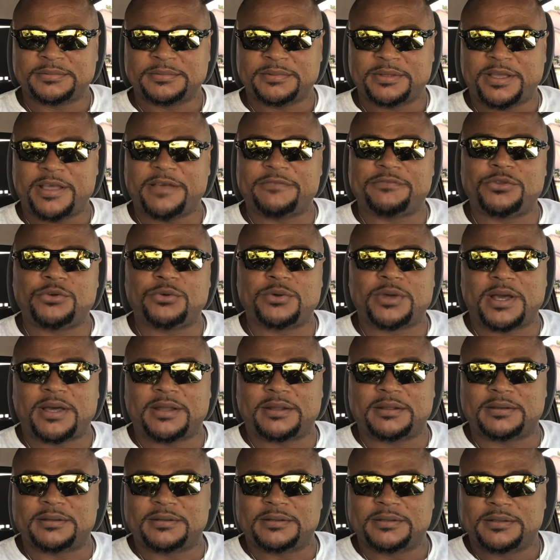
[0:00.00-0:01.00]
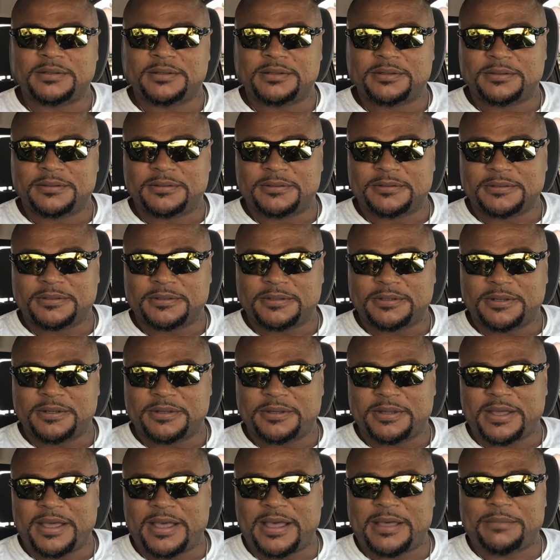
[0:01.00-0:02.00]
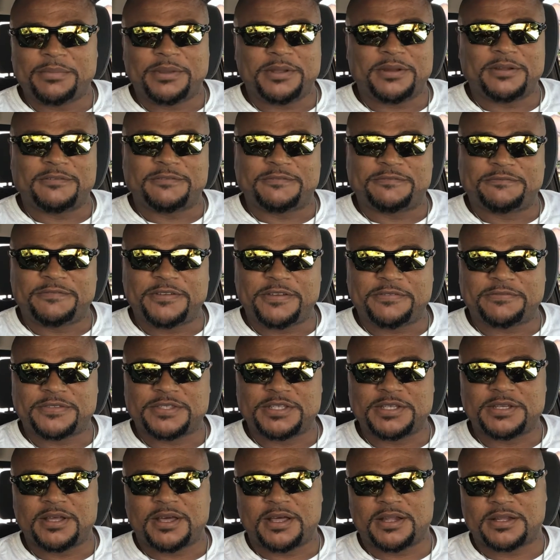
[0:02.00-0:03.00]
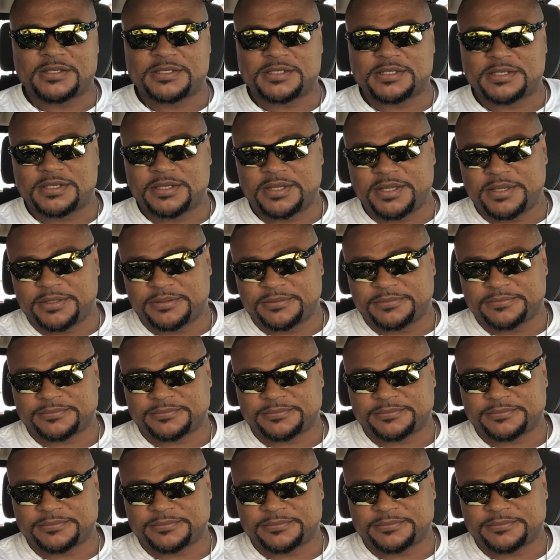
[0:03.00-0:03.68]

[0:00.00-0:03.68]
If you got a habit of $50 a day,